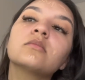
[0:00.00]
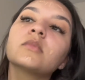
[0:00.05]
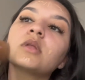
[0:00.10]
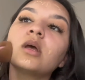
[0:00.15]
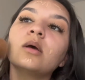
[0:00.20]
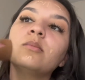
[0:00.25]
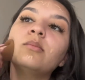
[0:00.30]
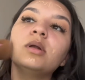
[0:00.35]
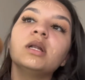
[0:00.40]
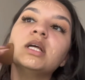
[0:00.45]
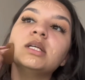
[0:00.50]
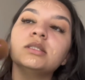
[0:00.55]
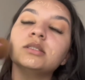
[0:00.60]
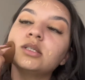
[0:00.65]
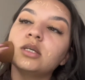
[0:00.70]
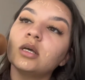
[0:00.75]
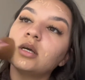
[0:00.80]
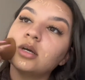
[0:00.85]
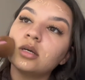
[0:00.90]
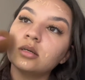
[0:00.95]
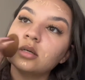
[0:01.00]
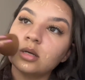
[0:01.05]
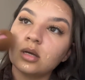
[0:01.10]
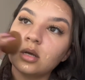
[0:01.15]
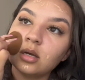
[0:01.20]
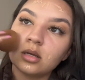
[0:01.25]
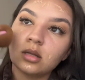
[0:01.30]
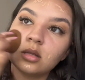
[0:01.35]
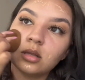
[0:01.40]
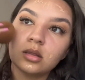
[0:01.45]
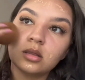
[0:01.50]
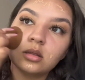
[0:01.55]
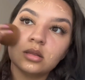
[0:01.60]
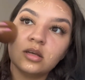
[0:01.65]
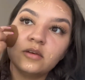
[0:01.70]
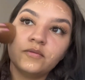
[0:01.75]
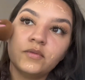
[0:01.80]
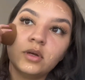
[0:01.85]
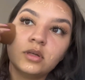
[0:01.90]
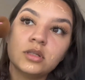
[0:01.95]
blending the
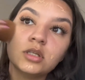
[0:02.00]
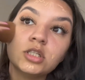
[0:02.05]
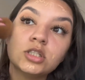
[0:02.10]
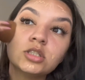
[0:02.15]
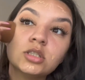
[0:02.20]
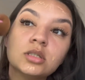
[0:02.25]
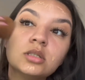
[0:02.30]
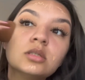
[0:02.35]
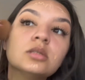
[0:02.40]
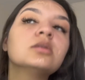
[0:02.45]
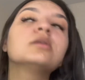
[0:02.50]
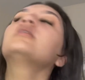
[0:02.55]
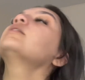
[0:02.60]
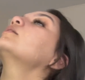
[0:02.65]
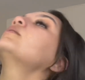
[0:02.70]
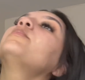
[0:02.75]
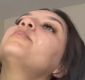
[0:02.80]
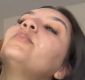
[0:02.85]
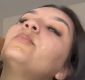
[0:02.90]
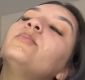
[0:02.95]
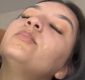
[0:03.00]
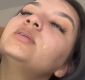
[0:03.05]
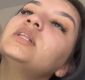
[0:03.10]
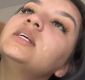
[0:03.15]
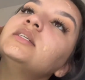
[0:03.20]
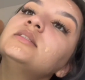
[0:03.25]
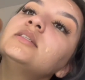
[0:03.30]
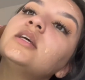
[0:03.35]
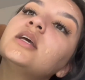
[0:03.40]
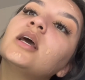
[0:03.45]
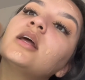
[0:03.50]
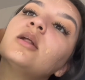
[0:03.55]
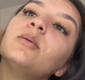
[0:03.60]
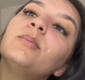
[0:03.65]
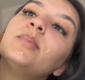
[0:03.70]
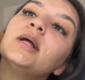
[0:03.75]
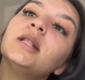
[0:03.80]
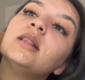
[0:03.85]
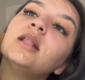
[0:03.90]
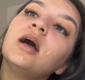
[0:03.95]
foundation. No, blending and
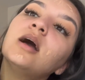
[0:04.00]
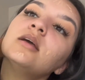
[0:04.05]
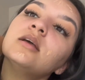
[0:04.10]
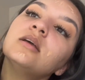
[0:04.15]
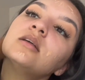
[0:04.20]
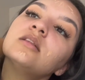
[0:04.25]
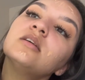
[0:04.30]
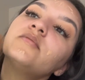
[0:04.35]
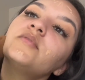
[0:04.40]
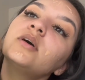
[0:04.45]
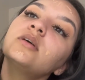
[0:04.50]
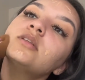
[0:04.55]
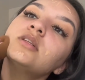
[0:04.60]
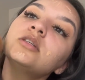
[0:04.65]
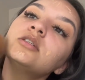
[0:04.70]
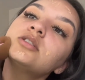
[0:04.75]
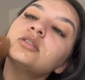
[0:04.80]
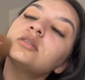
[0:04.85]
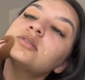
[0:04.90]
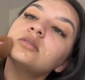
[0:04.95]
applying the foundation.